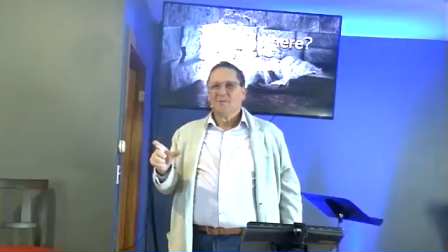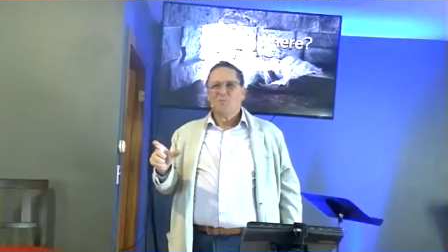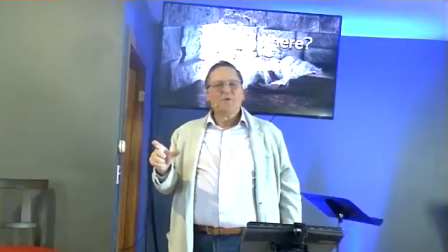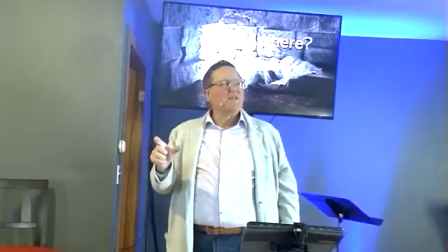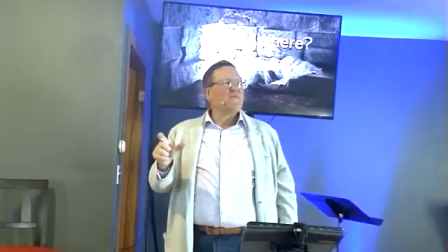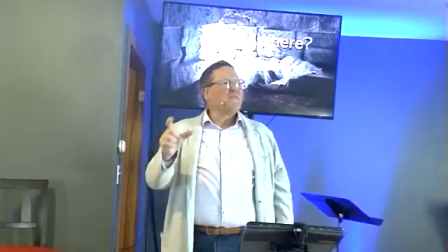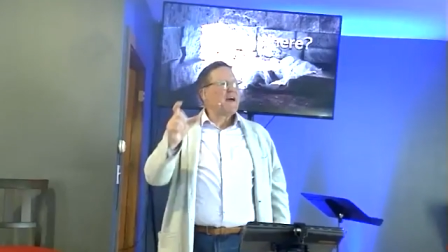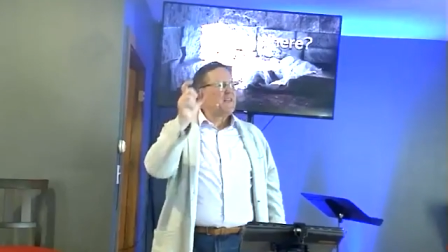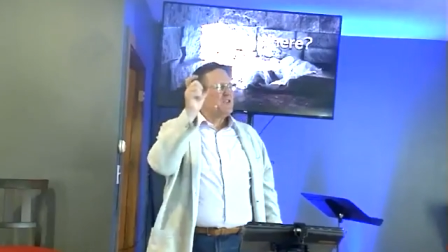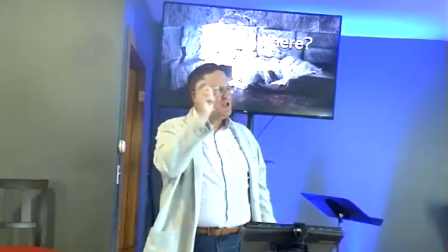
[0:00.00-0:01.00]
When even
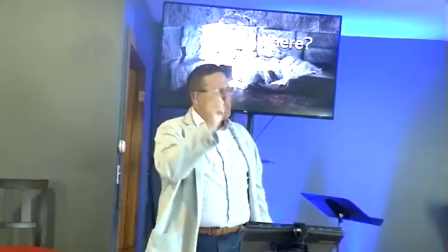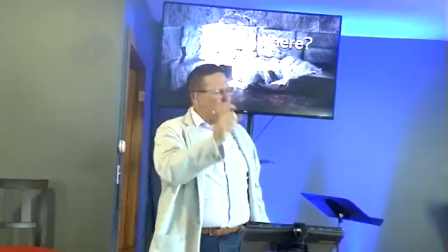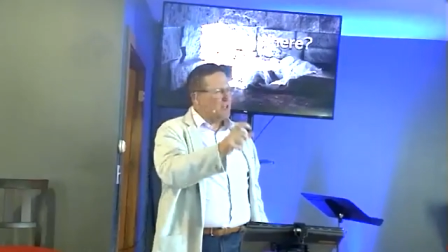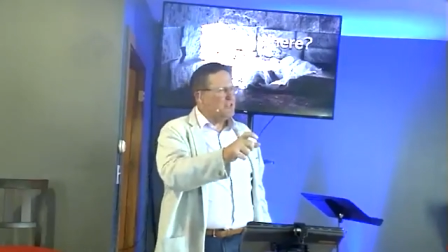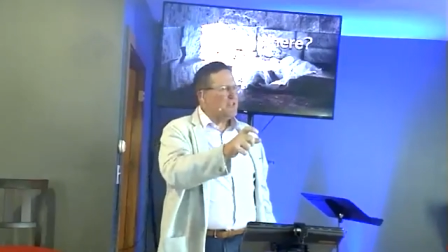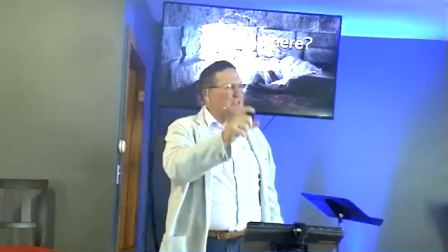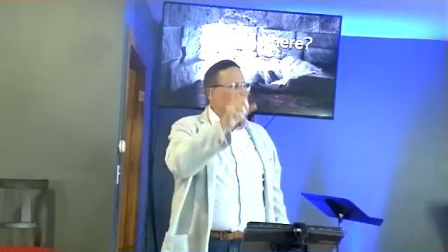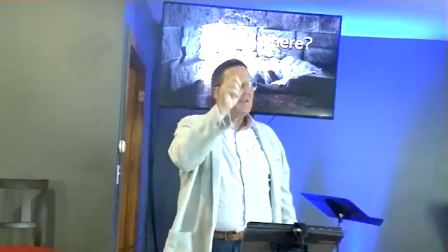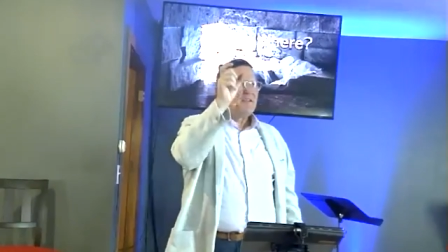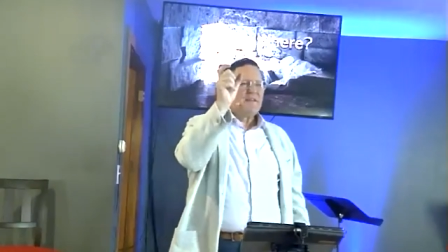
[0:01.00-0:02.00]
that
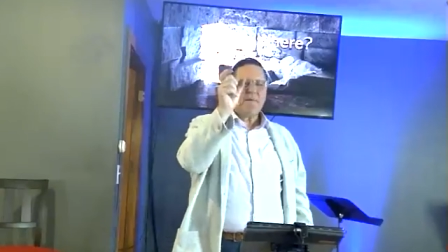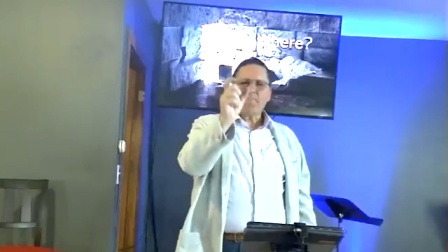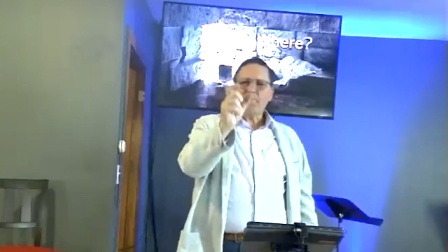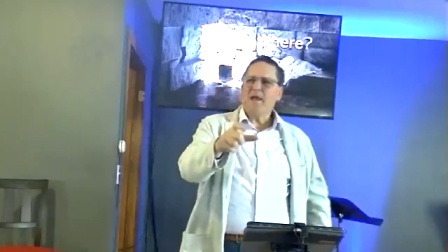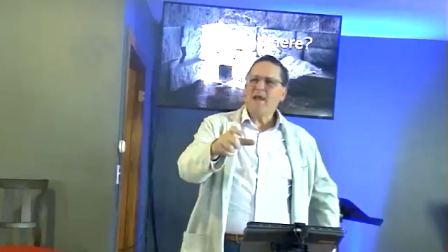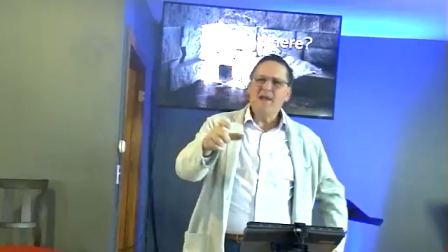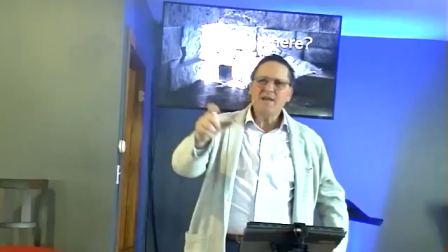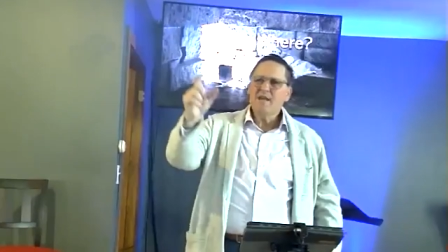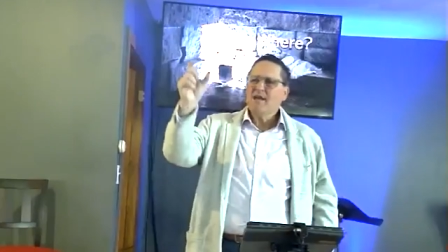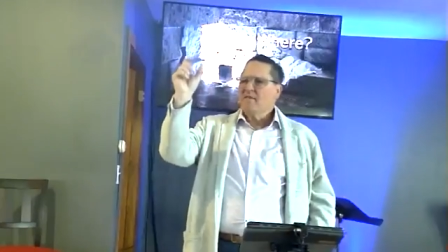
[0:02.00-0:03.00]
injustice, that
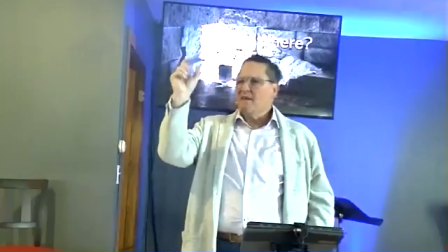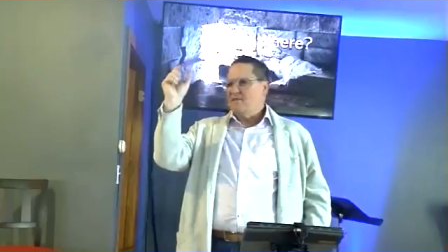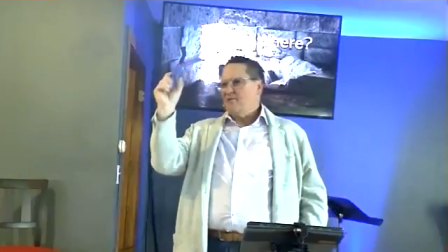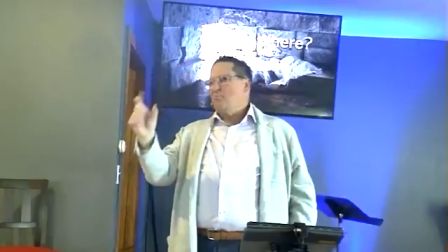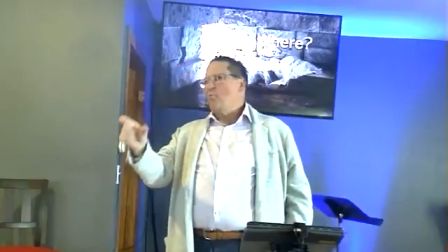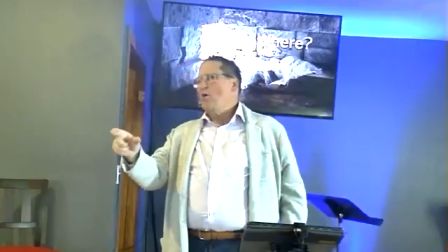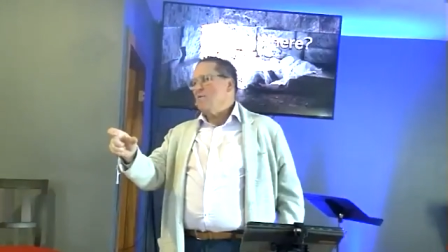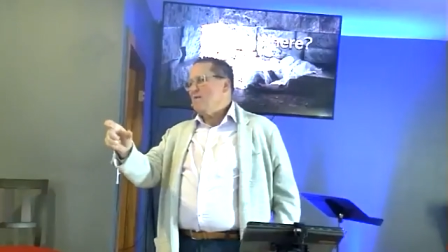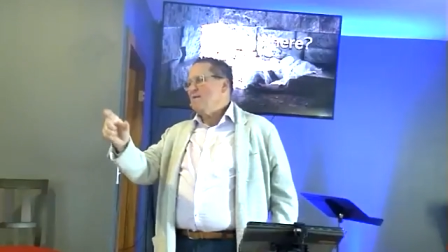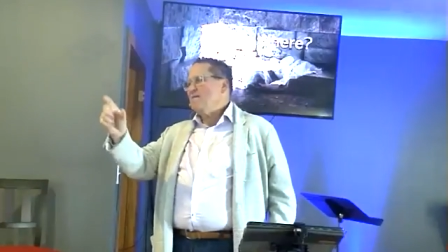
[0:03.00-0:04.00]
pain, that
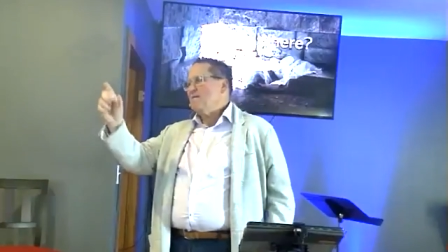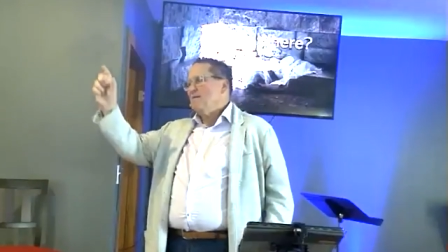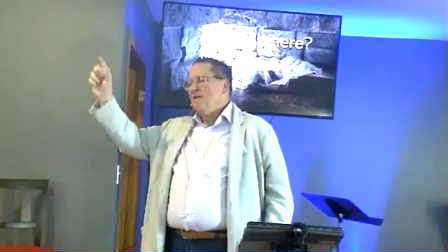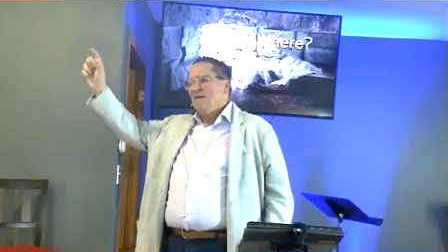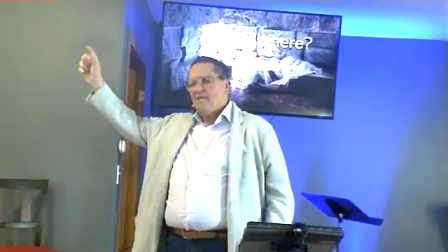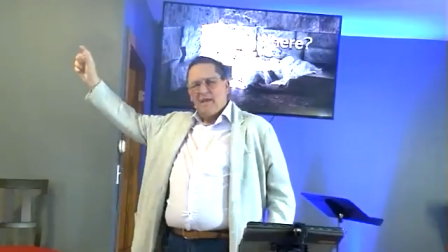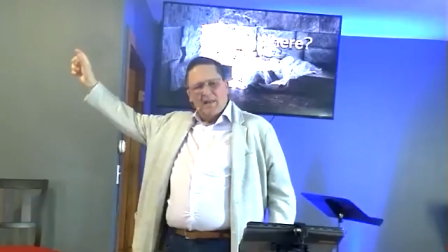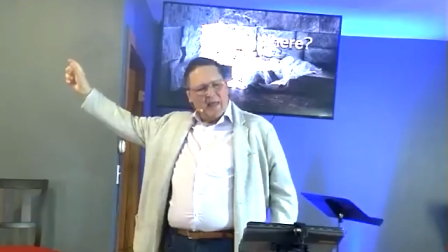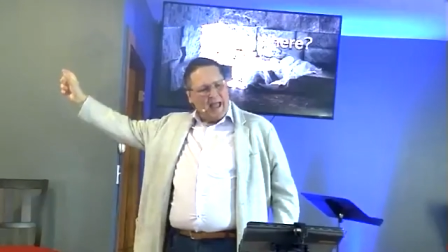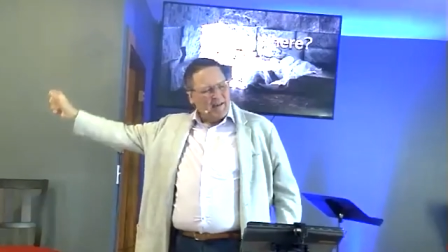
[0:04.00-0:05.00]
disappointment,
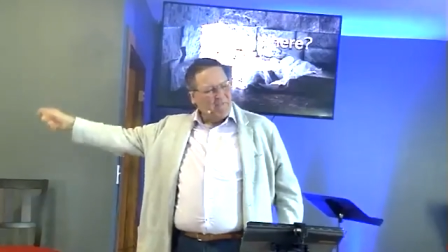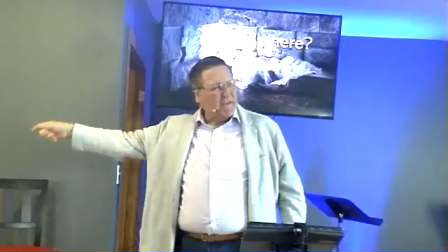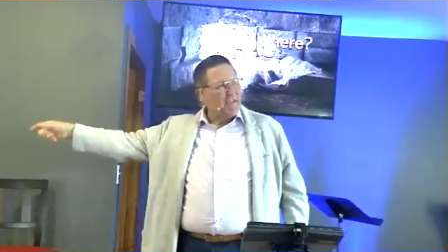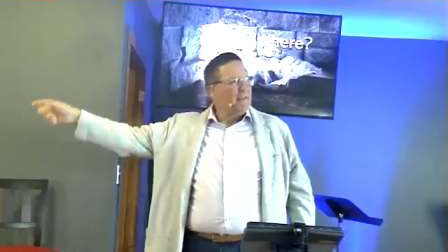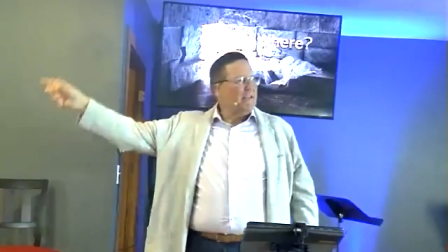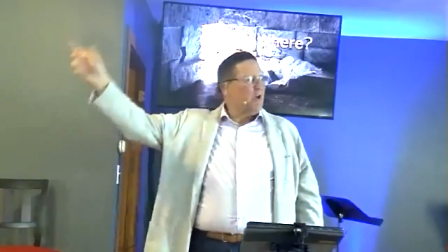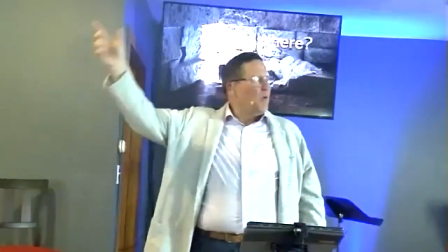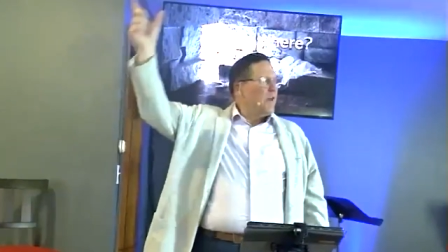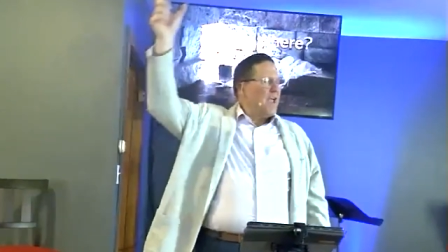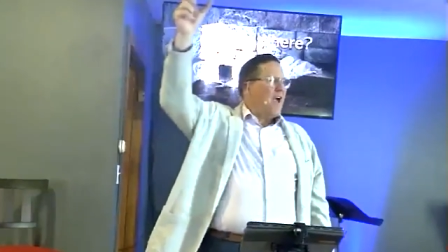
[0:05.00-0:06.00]
that lack of
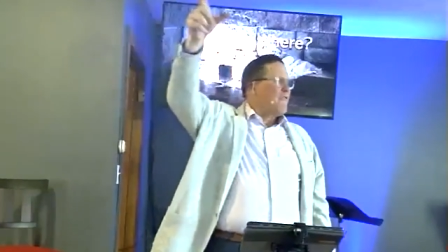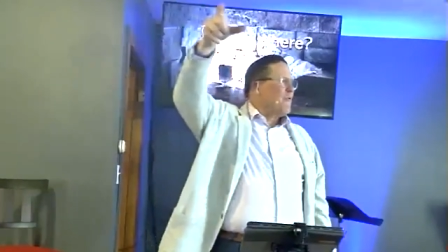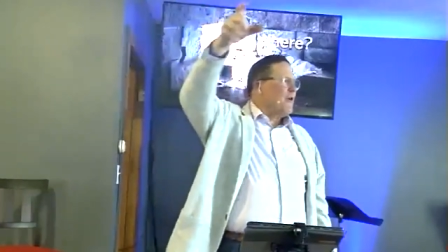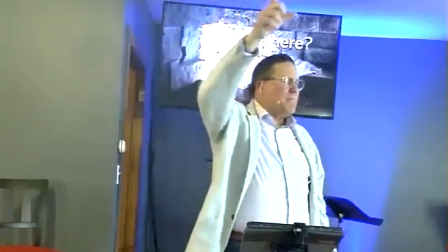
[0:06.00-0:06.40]
healing, whatever